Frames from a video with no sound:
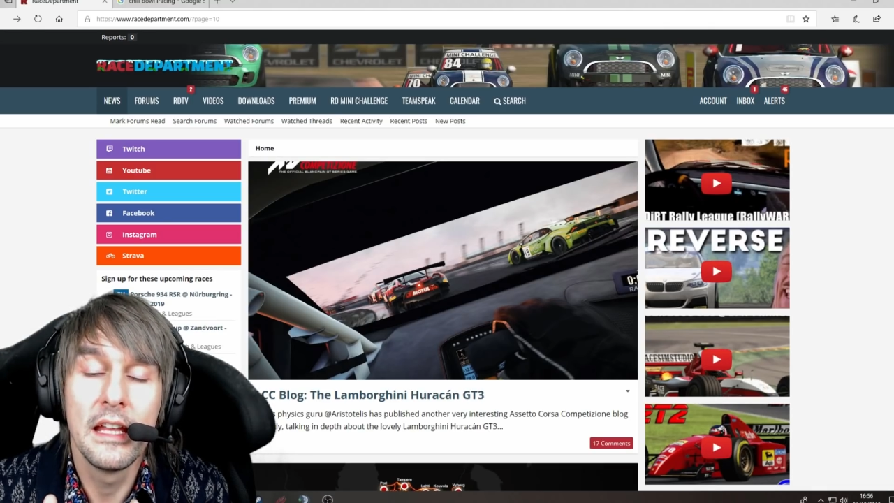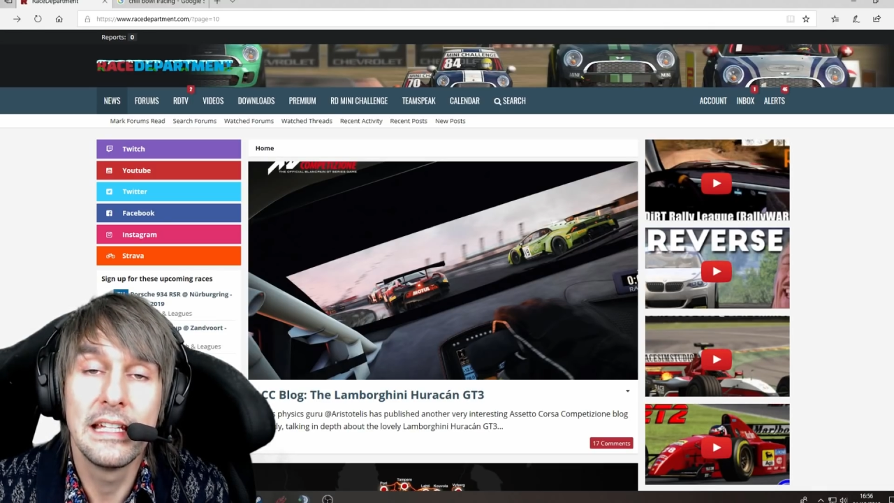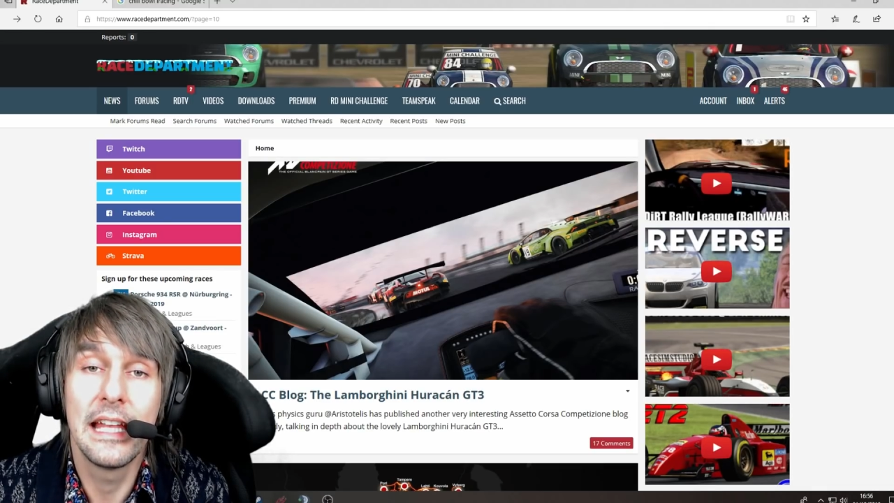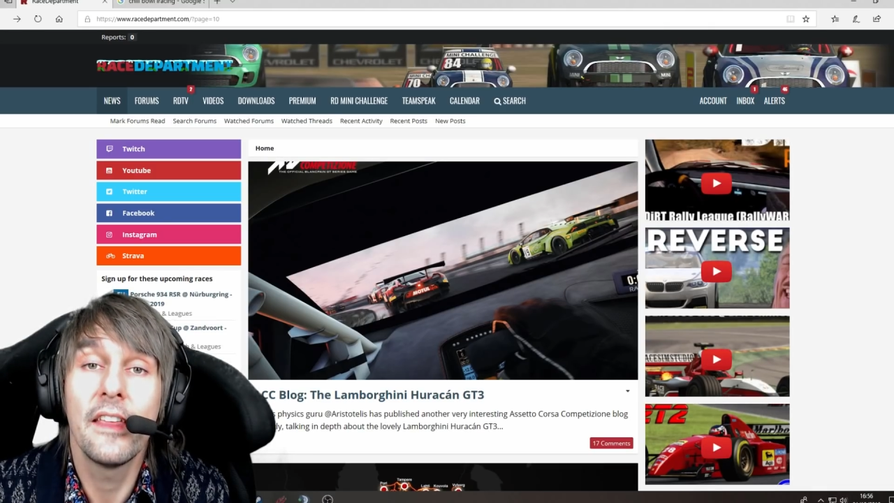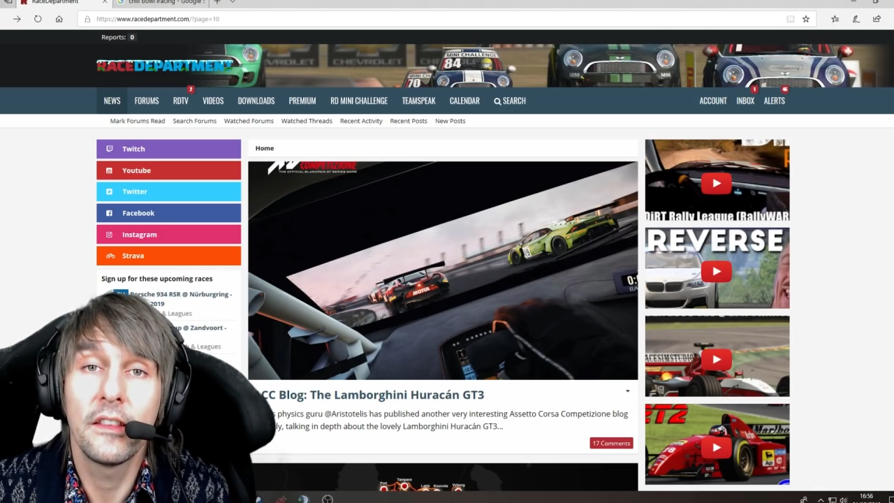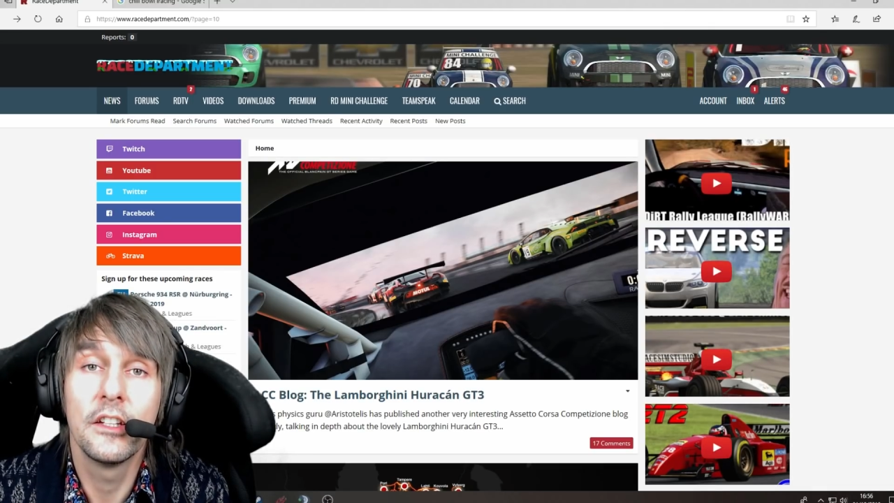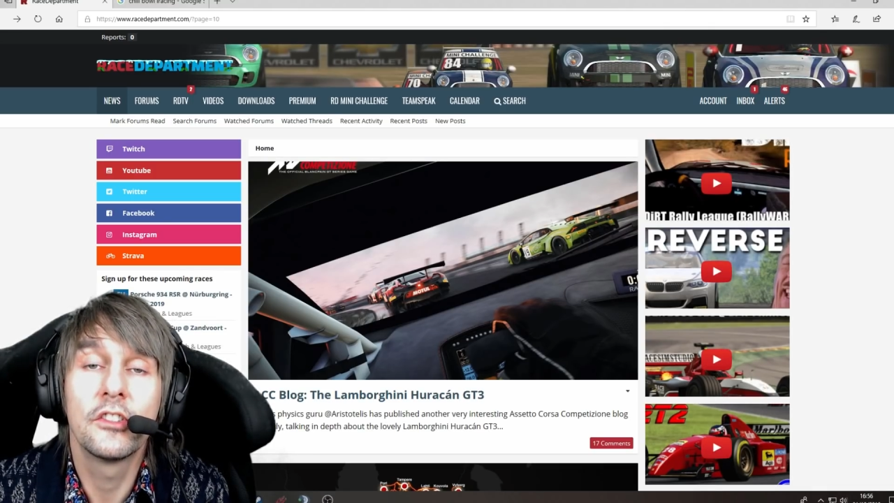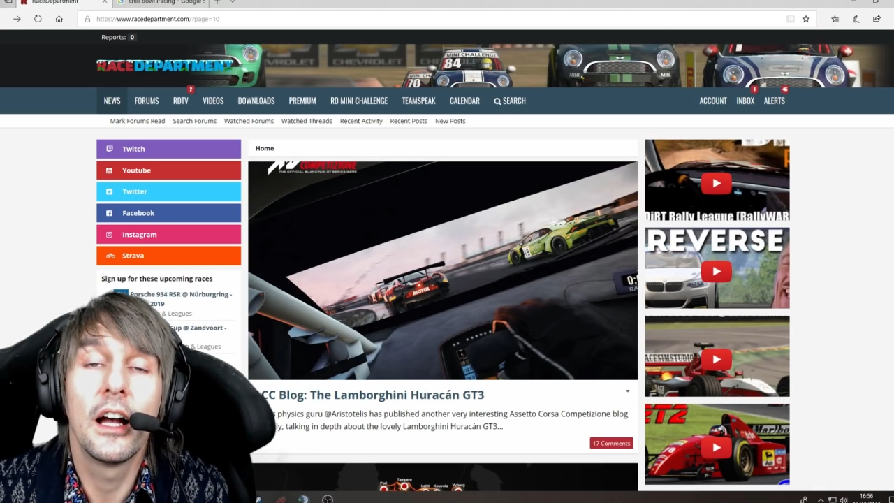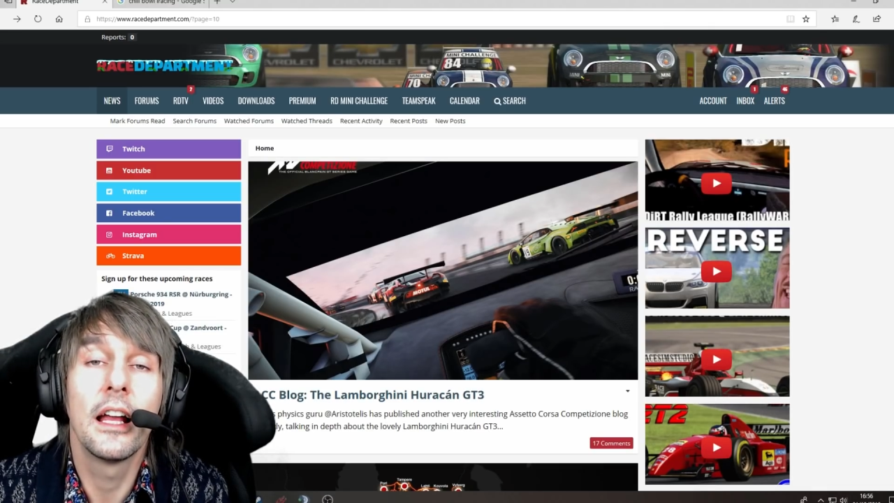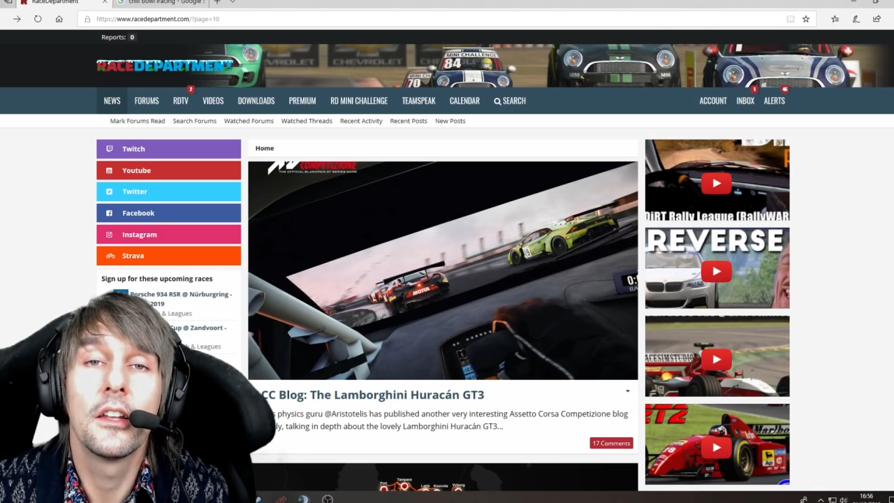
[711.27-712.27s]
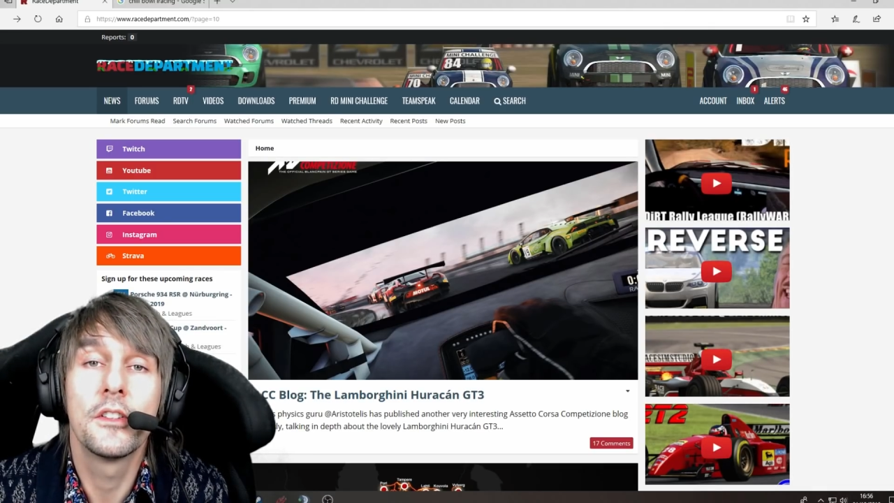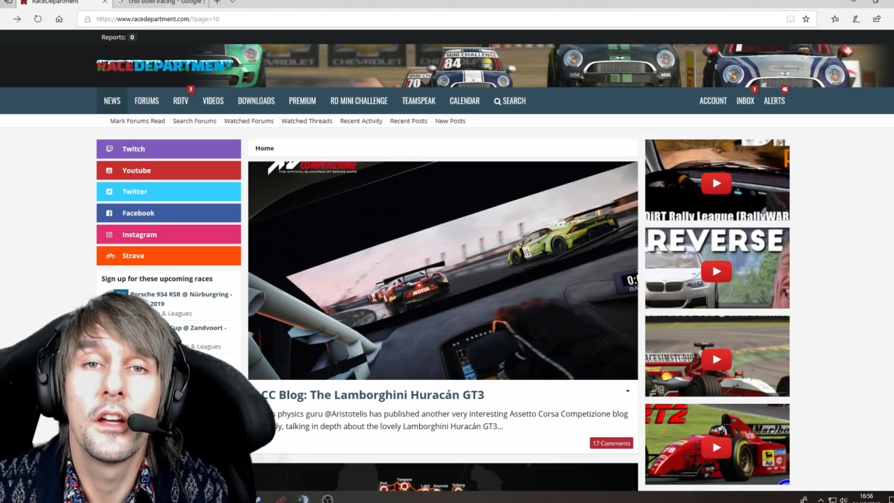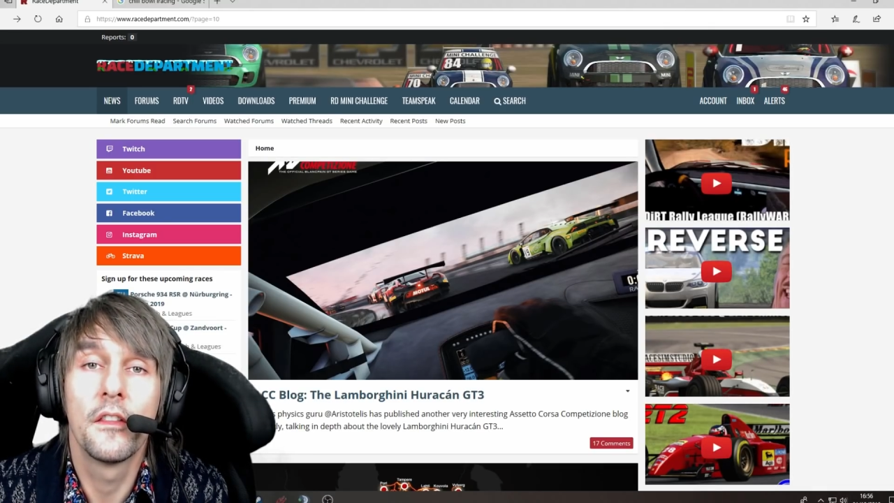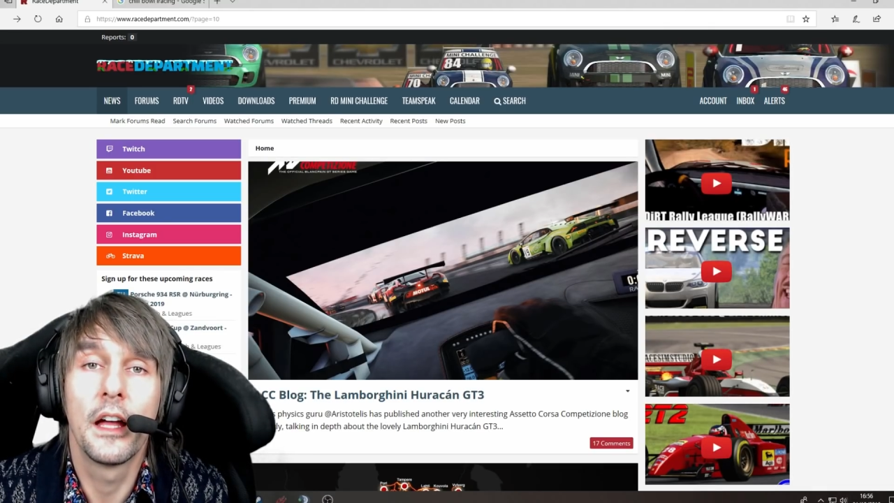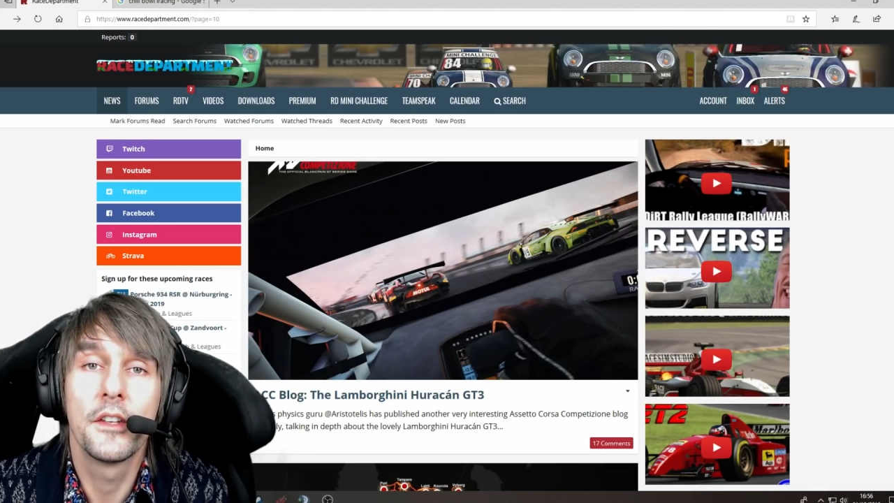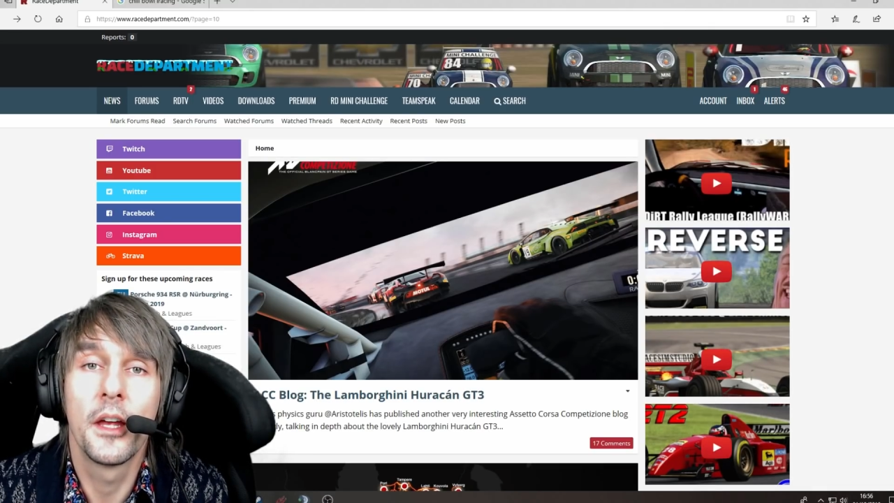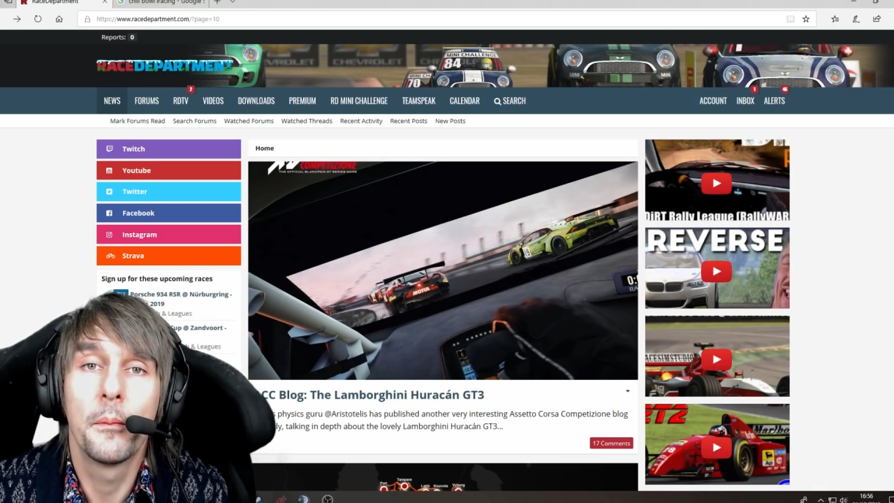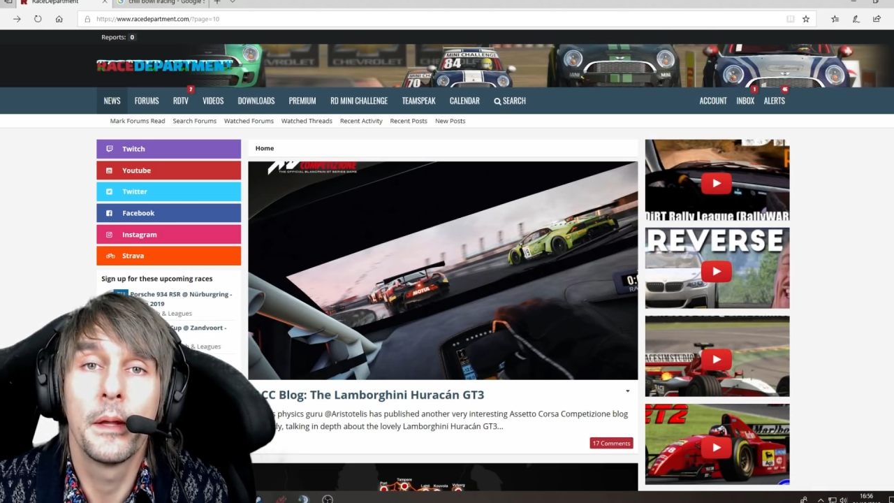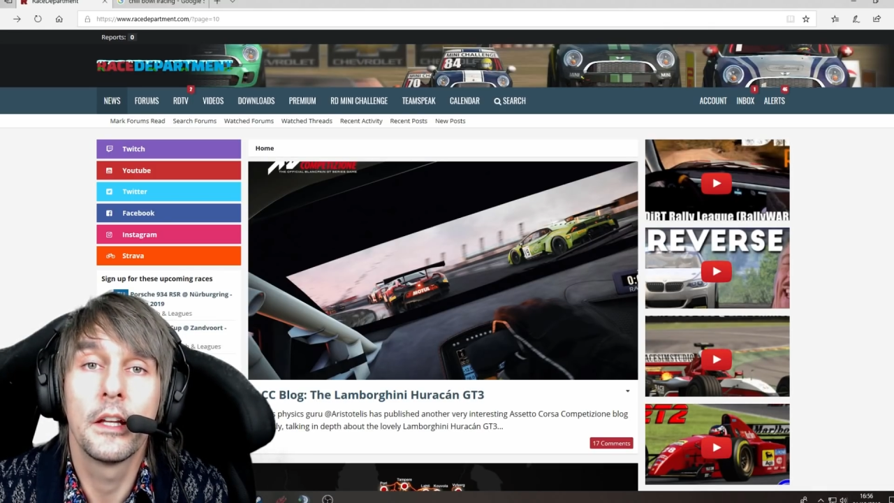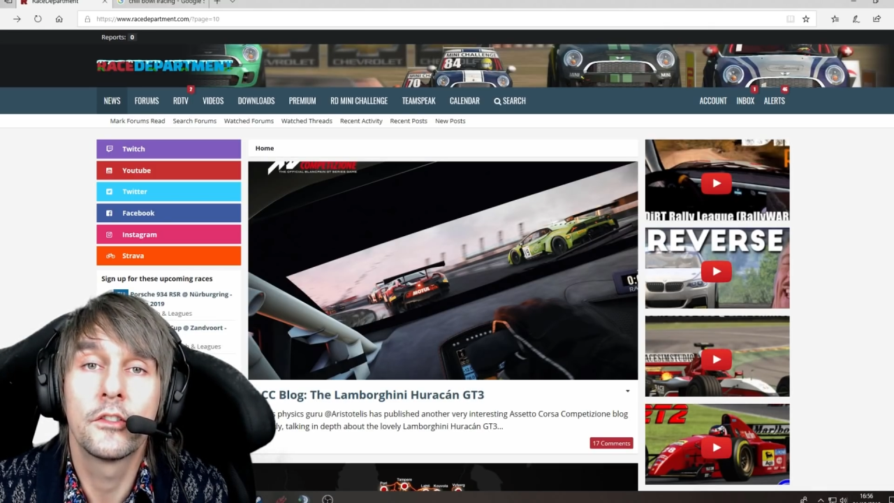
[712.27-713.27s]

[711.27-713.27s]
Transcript: deathly silent on that topic.